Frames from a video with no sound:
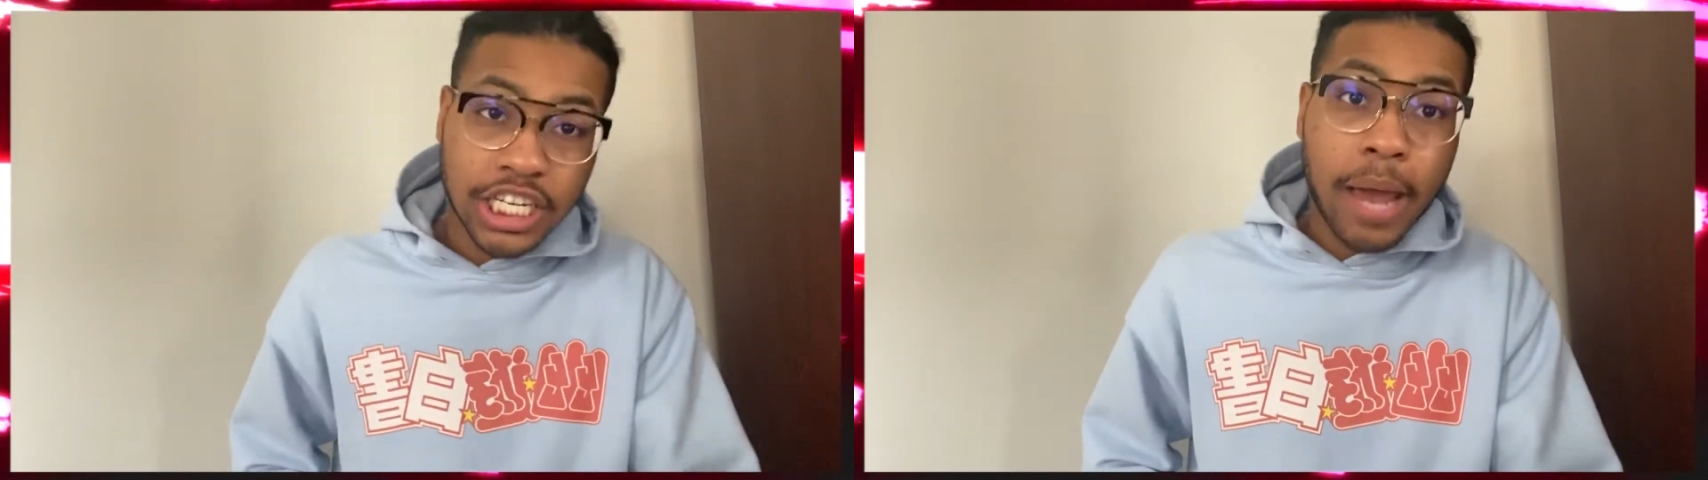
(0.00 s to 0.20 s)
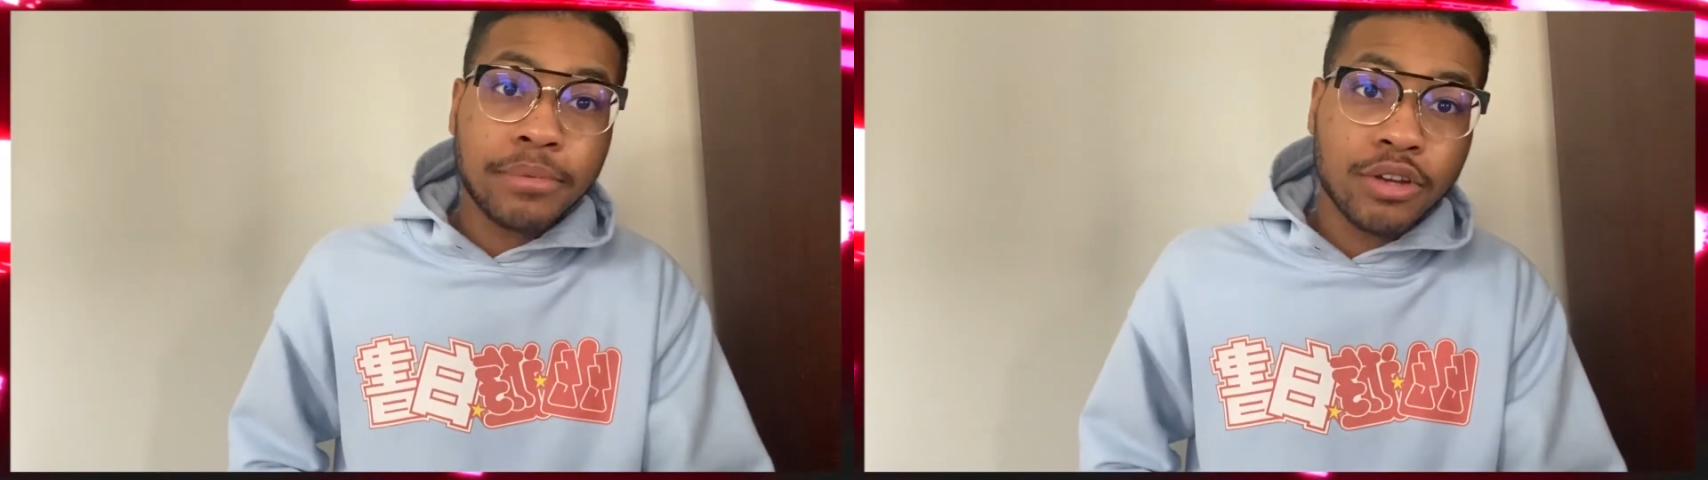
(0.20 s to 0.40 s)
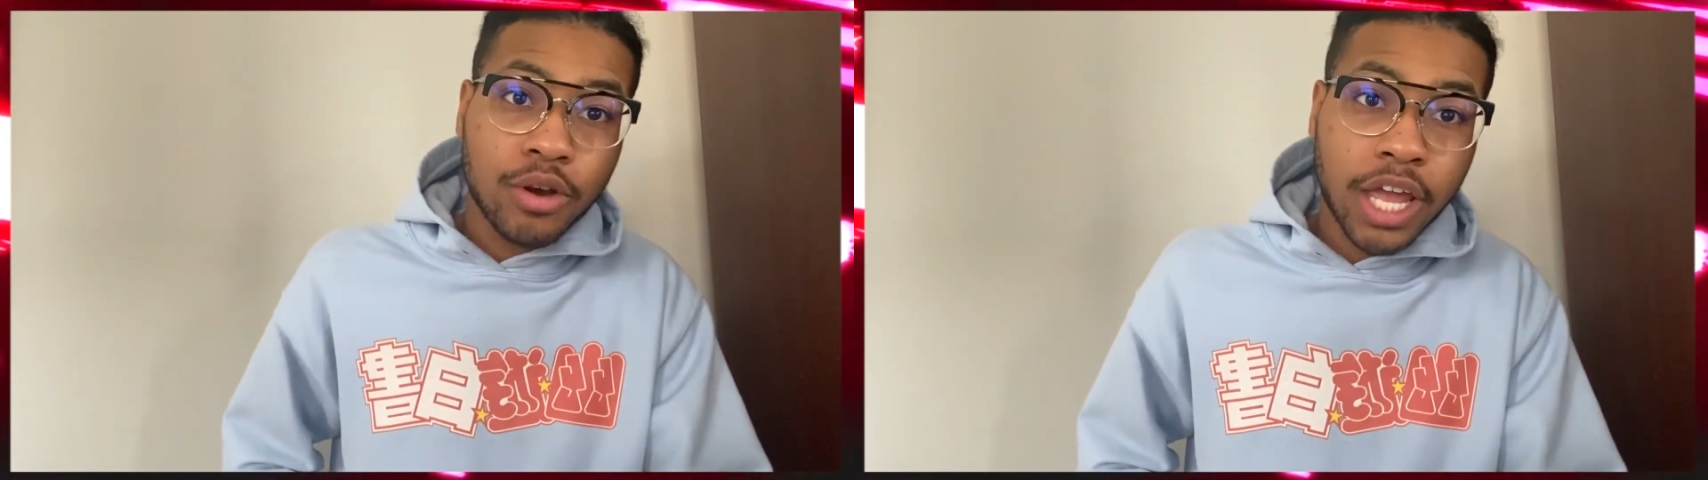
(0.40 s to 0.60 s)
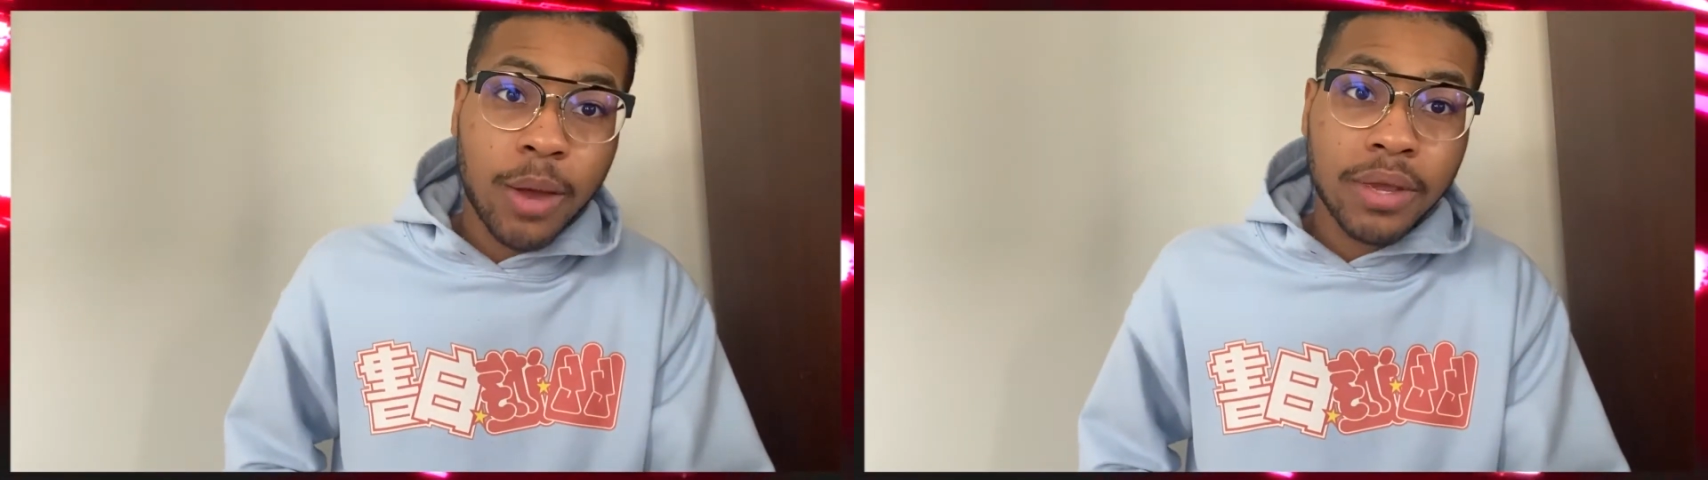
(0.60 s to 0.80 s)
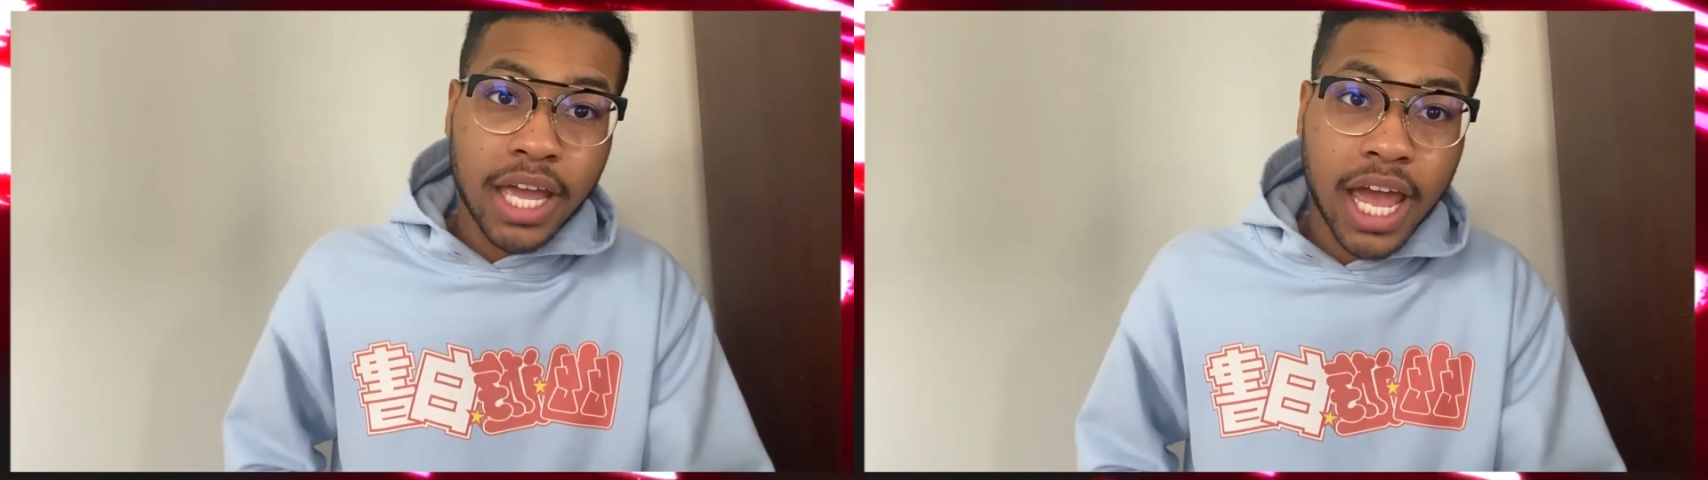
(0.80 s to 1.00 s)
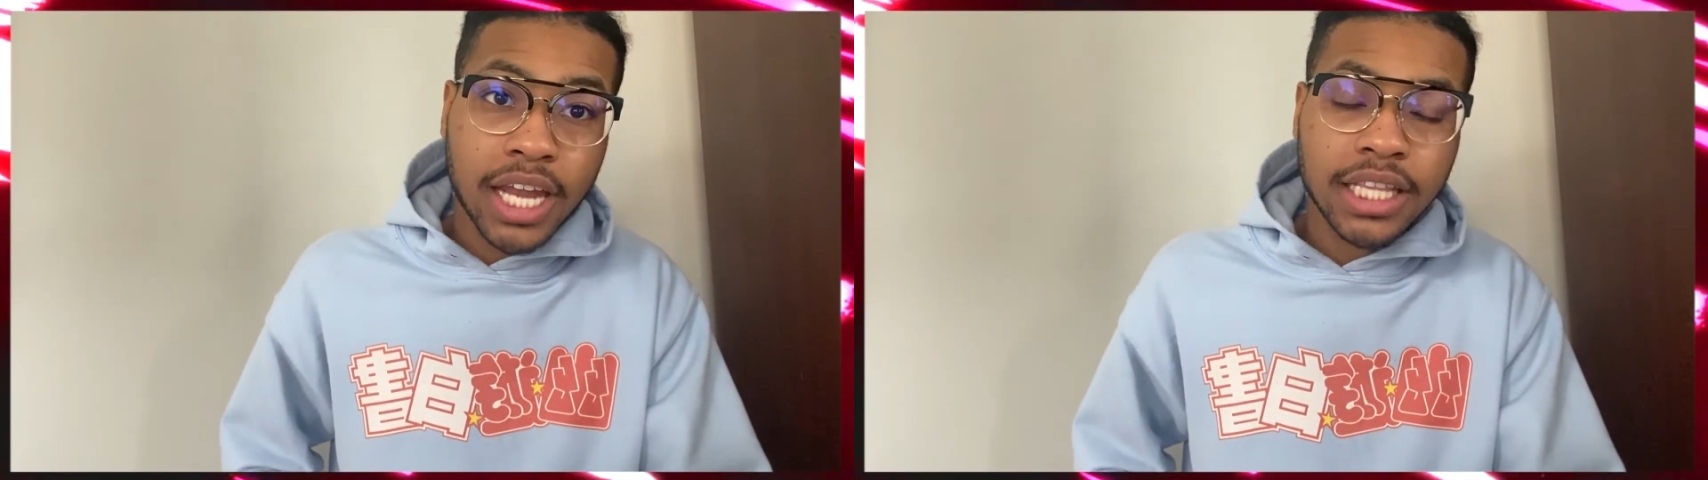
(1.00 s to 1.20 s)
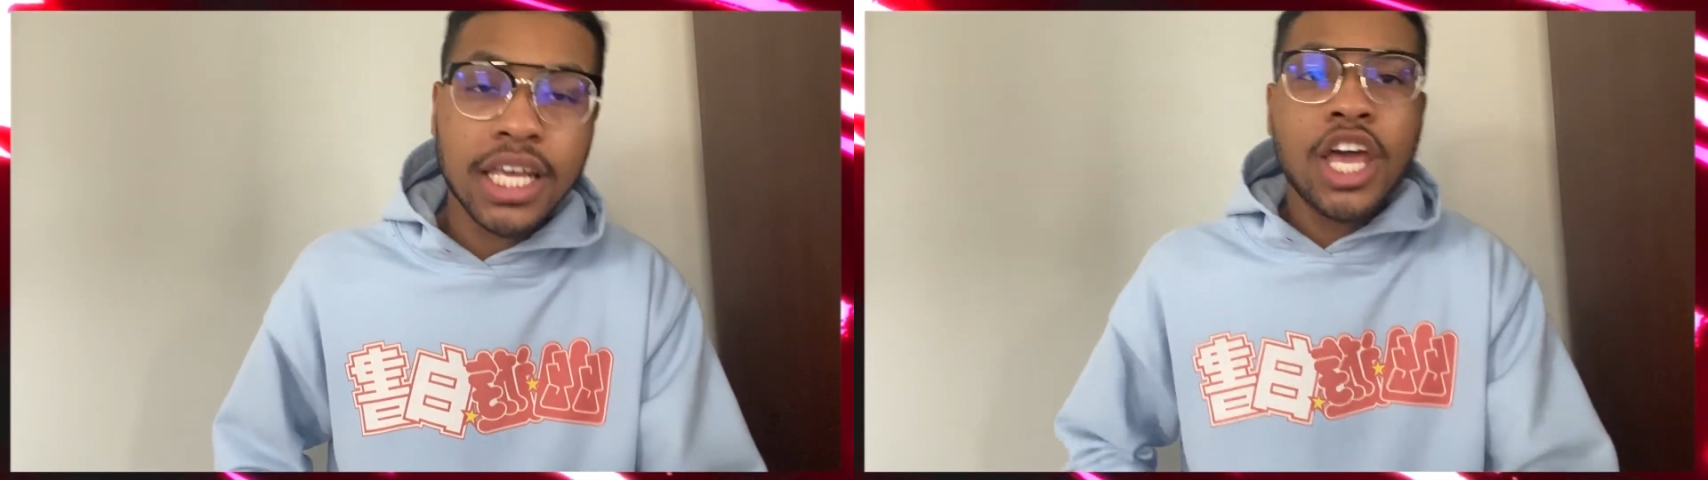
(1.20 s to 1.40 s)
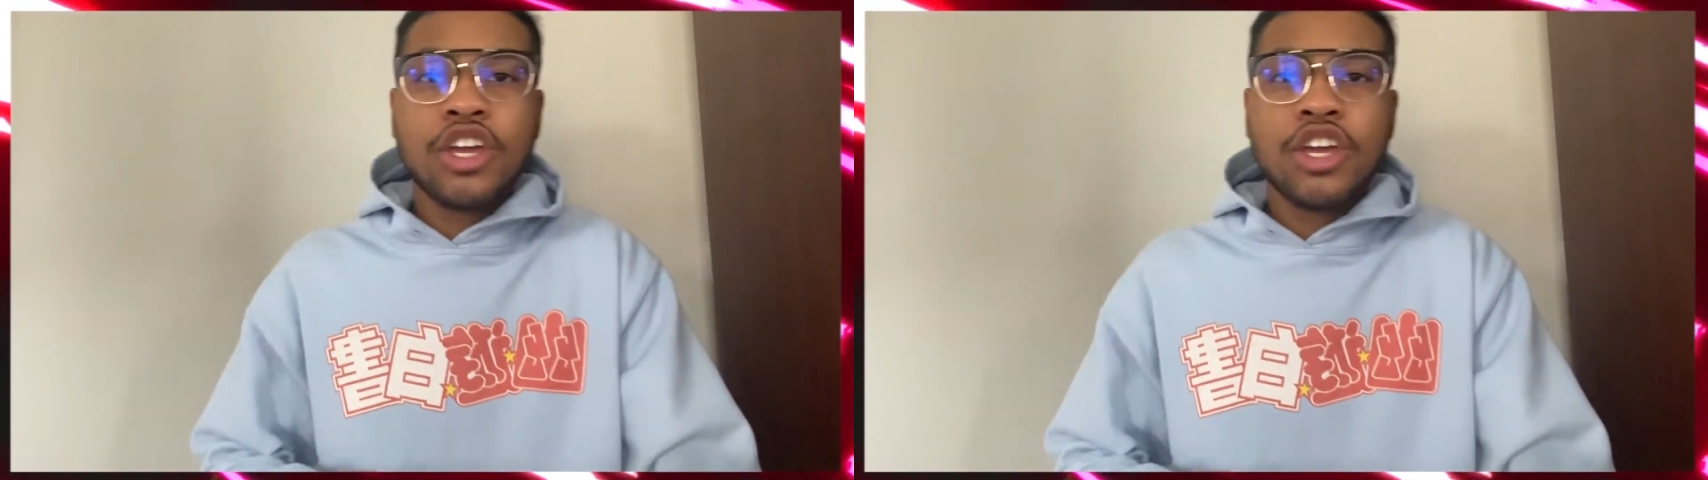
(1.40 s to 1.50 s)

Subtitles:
chapter, okay, we can handle it.